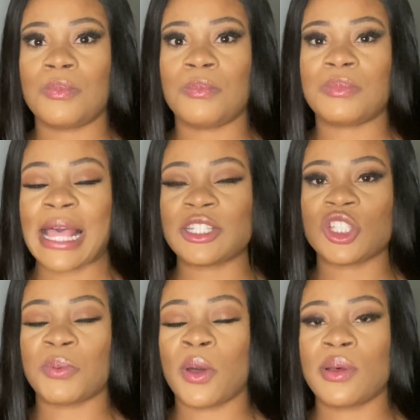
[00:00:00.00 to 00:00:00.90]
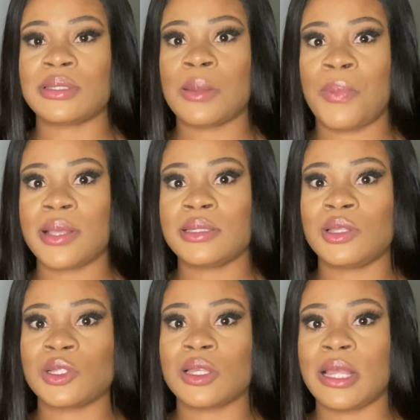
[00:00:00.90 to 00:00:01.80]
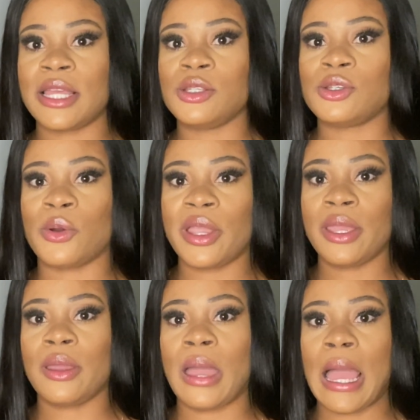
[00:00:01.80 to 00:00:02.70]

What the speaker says: that's just because the person doesn't enjoy